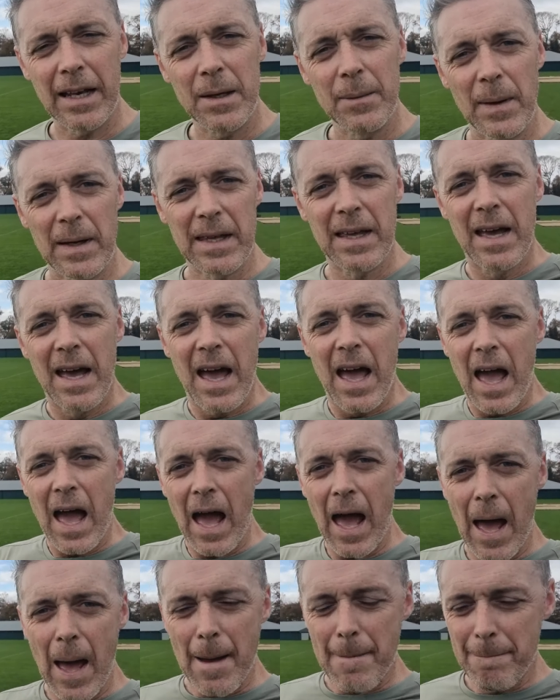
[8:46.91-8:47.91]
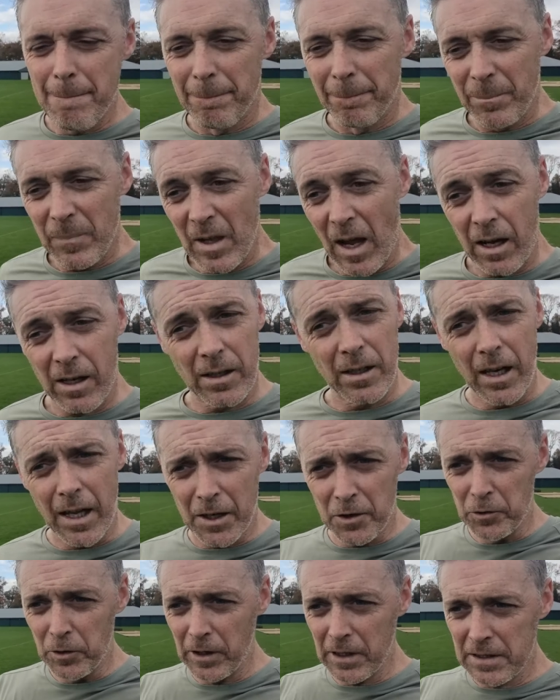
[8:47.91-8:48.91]
Anyway, I got a
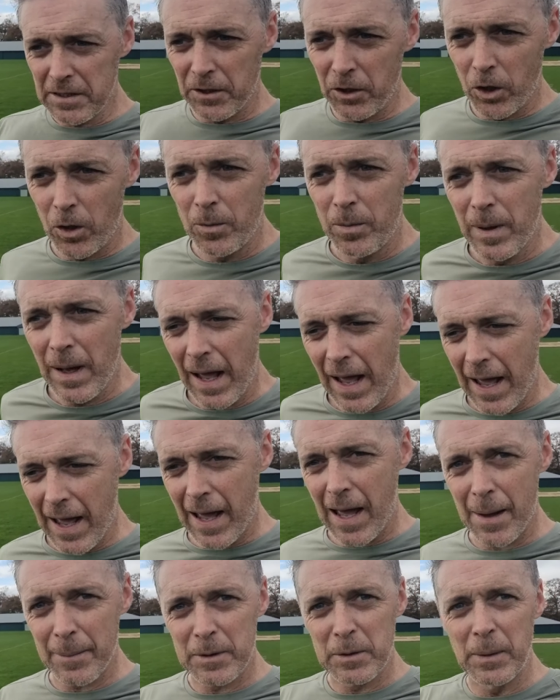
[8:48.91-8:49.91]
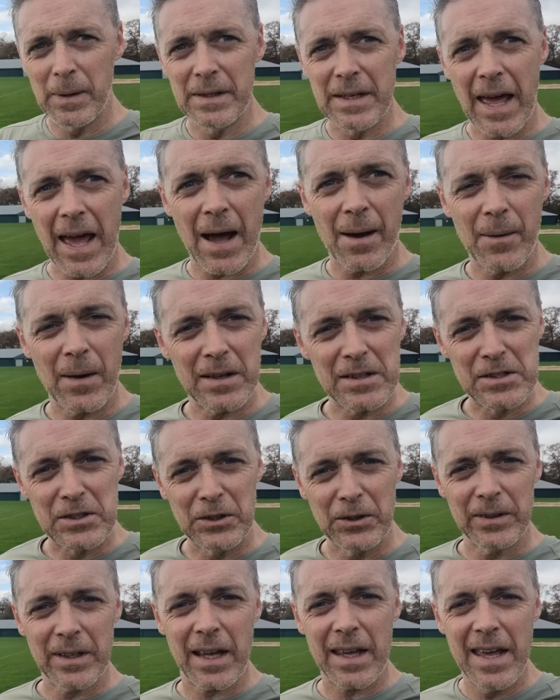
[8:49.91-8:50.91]
lot of running to do between now and
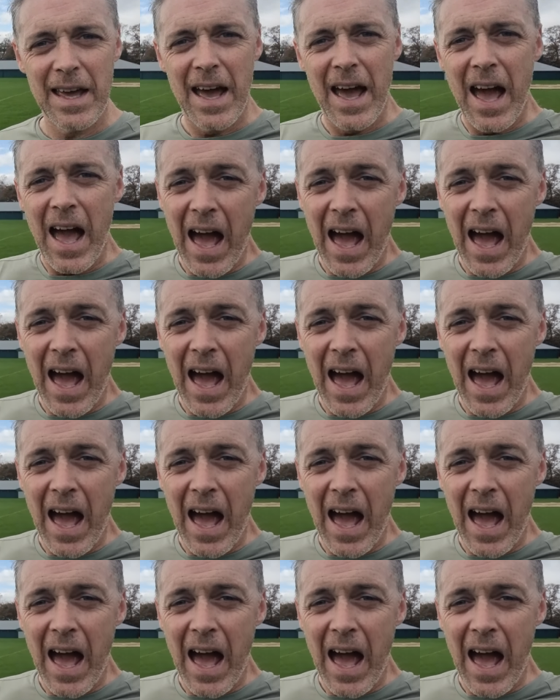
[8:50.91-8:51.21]
Sunday,